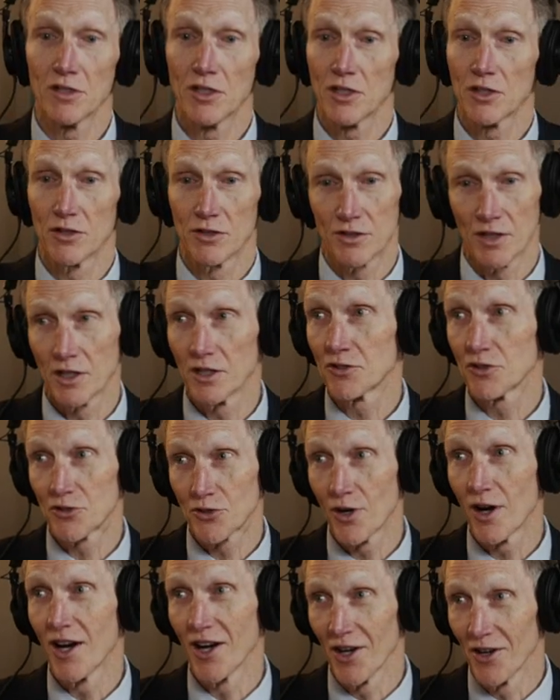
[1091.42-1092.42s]
years to get to
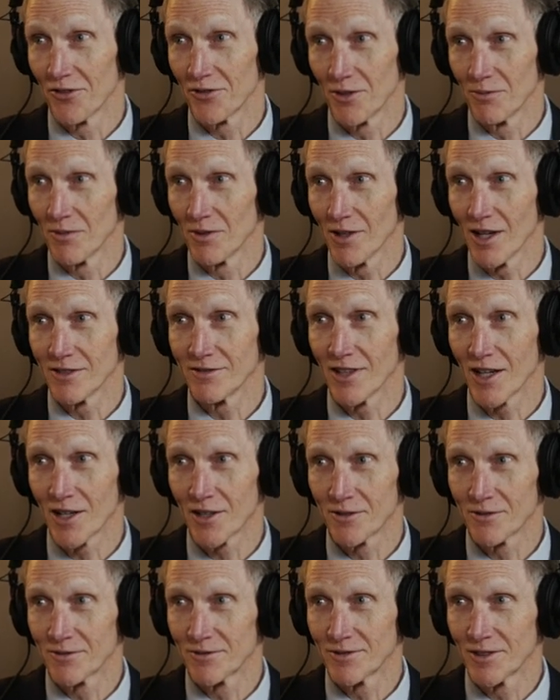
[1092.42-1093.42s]
trial. From I, I
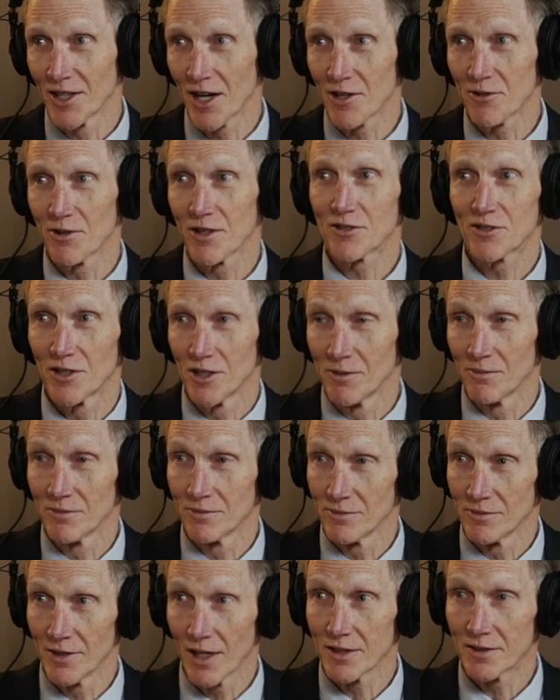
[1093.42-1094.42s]
when I arrested him
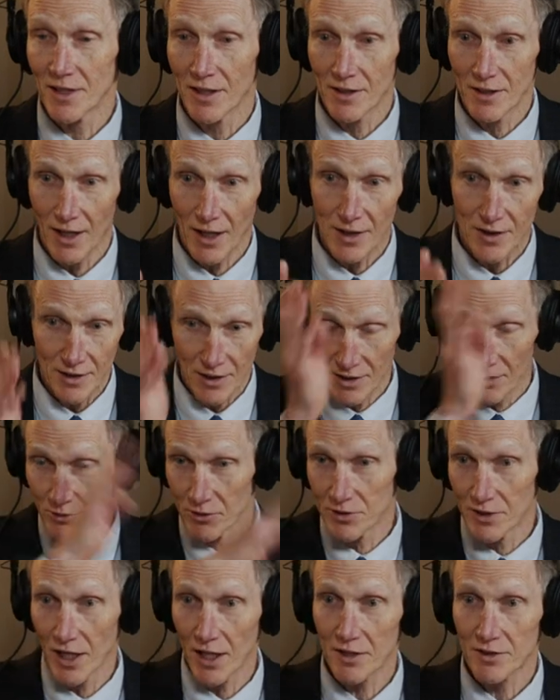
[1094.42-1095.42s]
in nineteen ninety, it
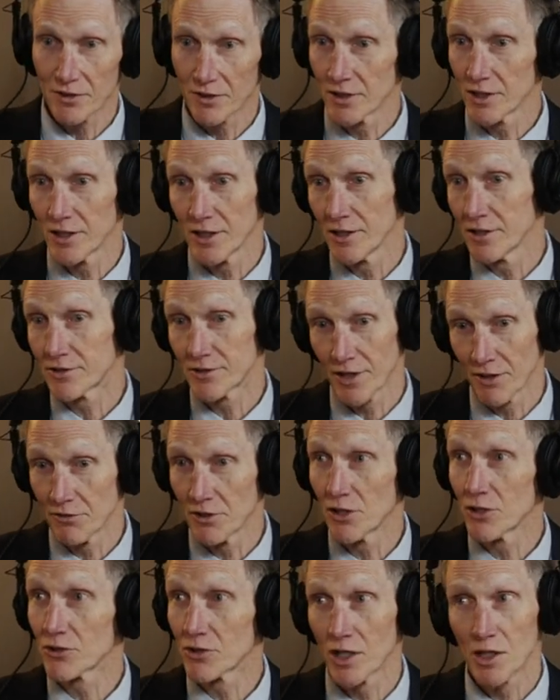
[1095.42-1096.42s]
was actually
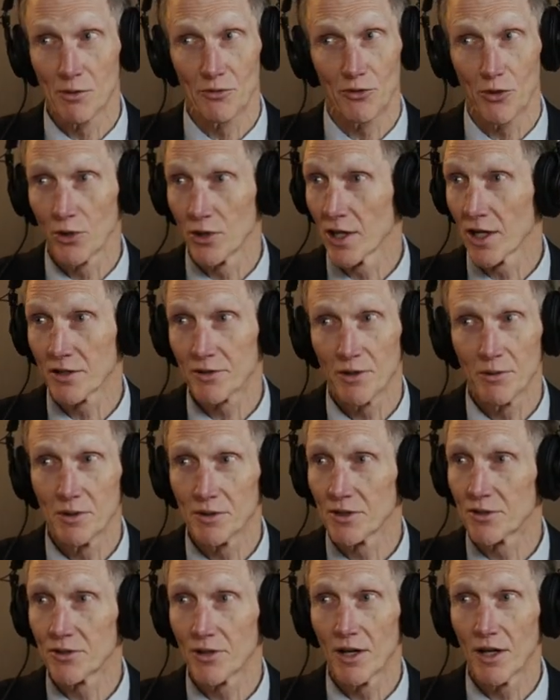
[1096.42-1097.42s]
seven years later before he actually went
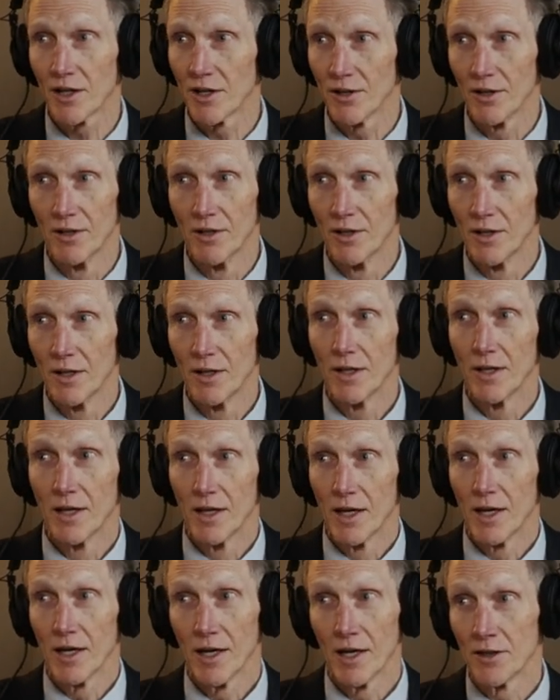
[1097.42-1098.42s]
to trial,
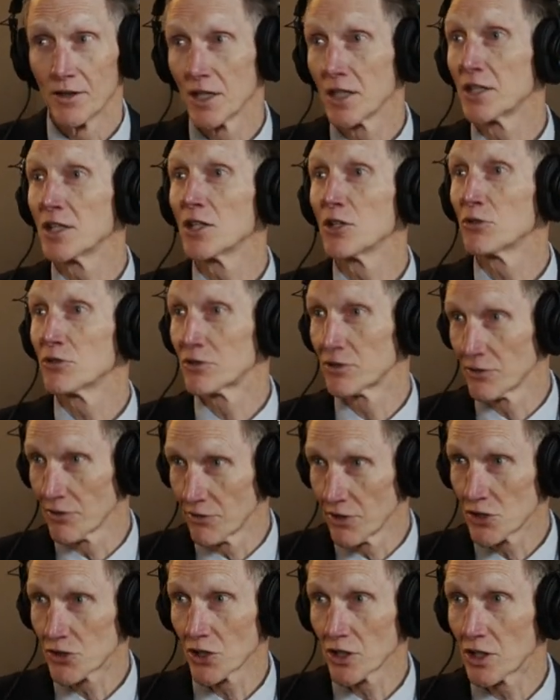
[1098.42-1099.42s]
and then he was
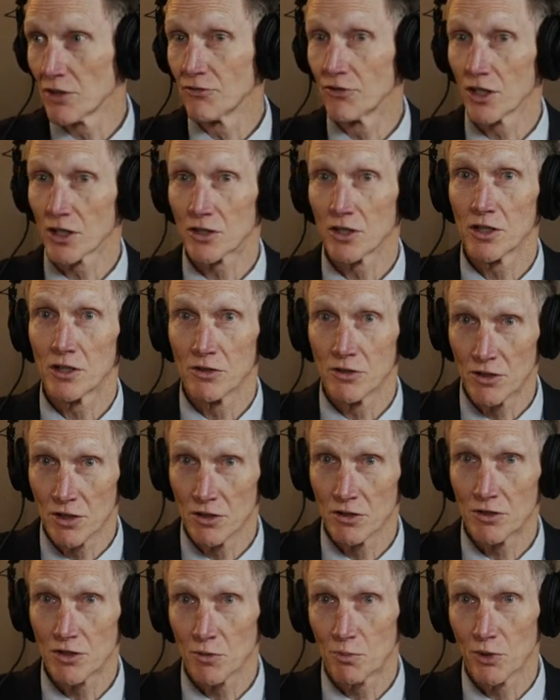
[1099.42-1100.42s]
eventually convicted and
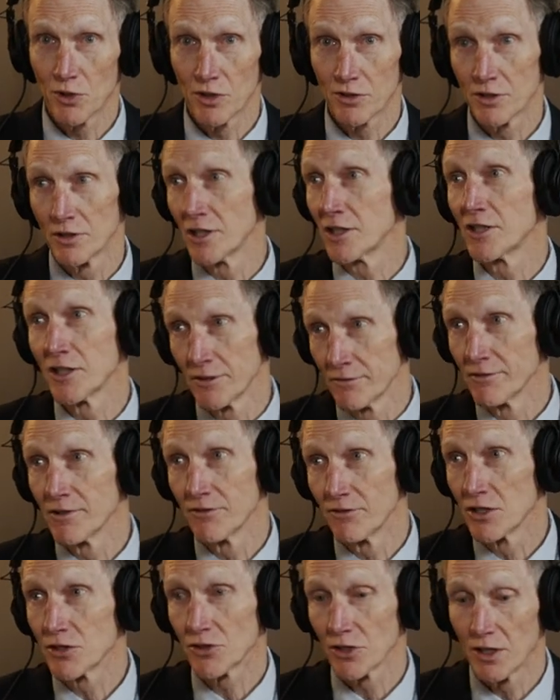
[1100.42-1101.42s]
sentenced to prison, and then
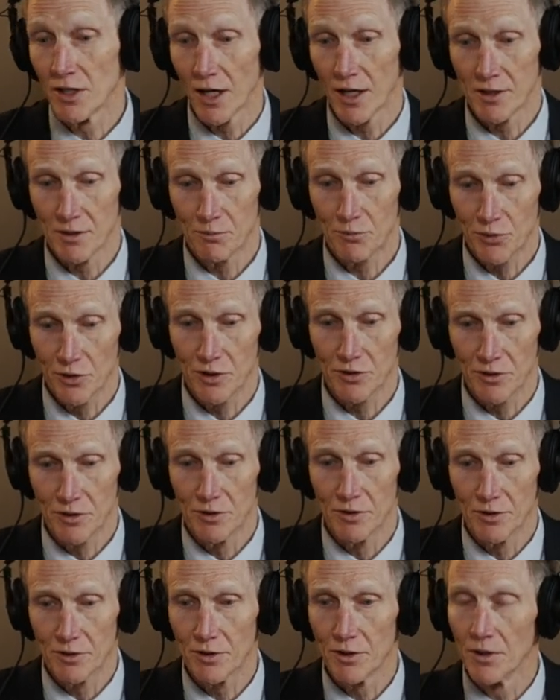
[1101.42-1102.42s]
eventually died in
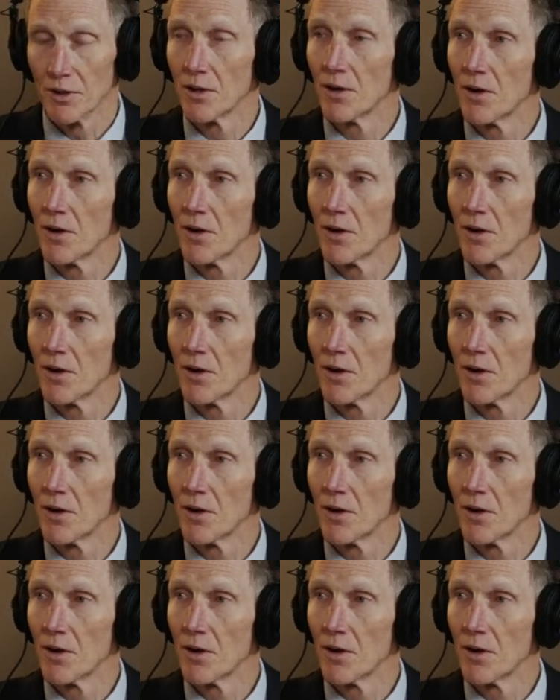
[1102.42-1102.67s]
prison. So,